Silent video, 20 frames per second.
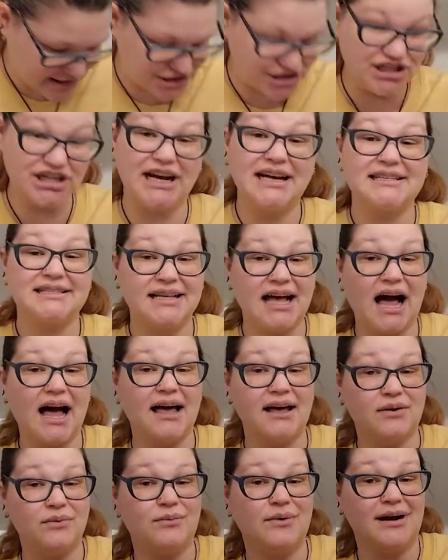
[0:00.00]
just
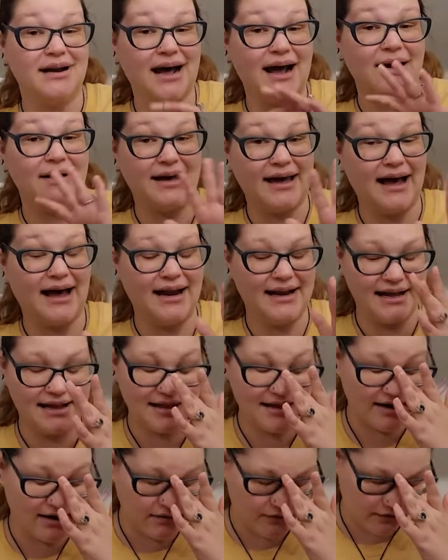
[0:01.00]
gotten what I got in
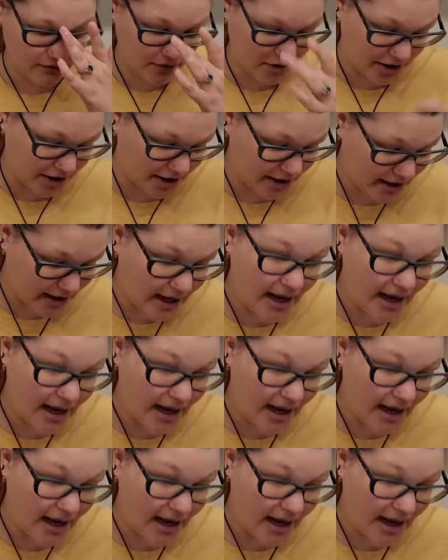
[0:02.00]
there for,